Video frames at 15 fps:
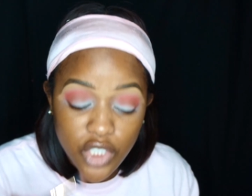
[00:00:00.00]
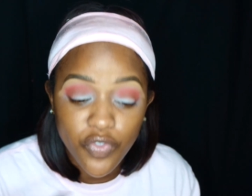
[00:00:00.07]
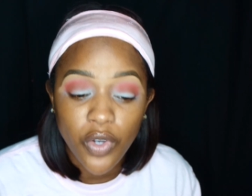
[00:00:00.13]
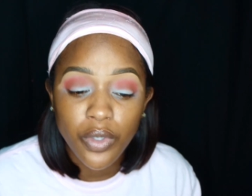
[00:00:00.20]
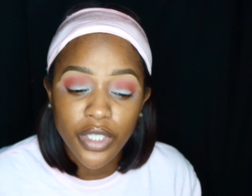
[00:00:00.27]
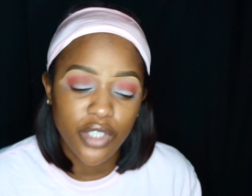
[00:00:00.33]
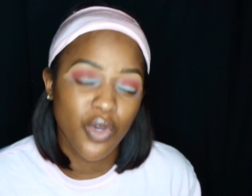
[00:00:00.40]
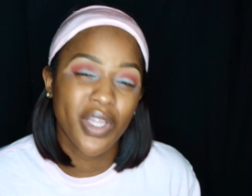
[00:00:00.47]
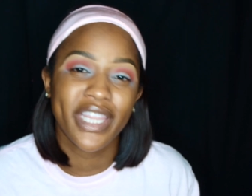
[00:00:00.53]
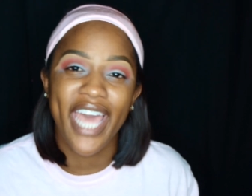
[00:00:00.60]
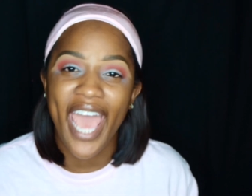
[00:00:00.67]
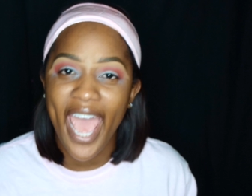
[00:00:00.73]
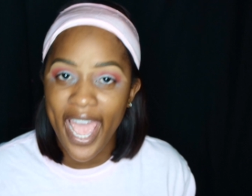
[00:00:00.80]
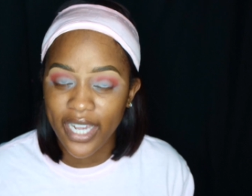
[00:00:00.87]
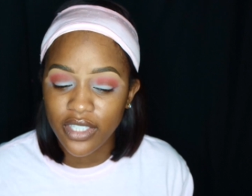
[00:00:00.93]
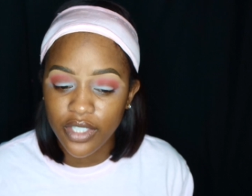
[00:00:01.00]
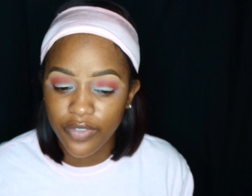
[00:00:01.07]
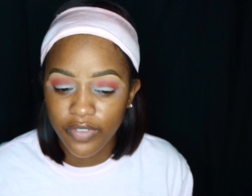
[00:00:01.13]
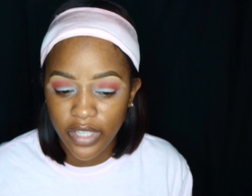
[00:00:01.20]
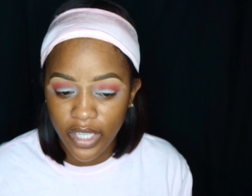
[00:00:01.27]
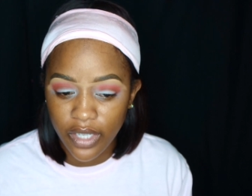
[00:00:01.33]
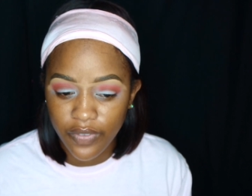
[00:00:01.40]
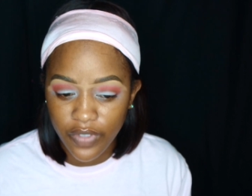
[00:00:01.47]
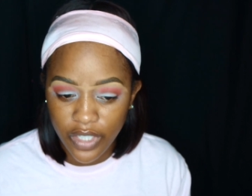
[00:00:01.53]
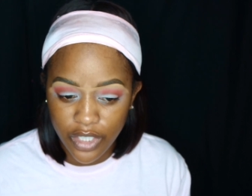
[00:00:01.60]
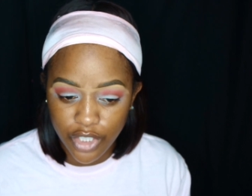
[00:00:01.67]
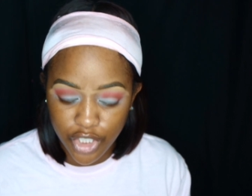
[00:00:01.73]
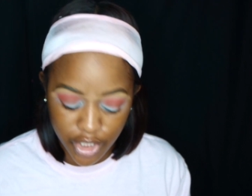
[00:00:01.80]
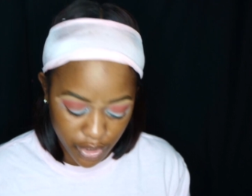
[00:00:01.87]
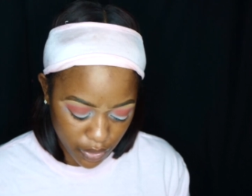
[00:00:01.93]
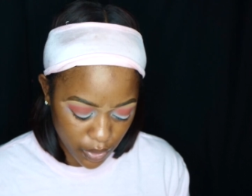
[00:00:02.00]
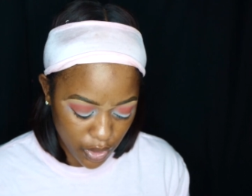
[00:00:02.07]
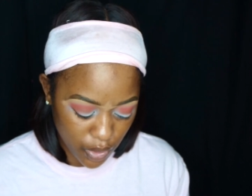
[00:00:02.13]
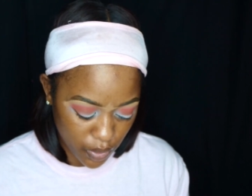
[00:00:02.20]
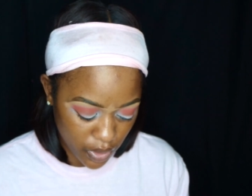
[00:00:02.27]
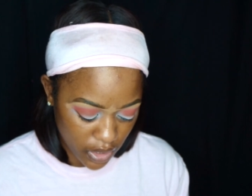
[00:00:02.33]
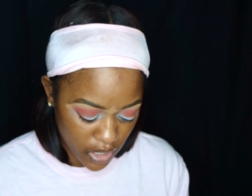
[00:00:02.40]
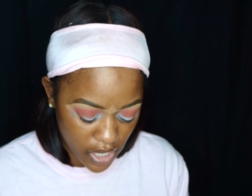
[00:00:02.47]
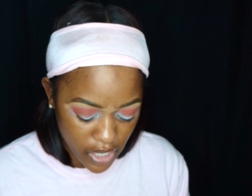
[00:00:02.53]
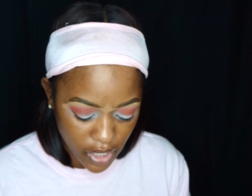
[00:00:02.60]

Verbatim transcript: just focus on the act of love in general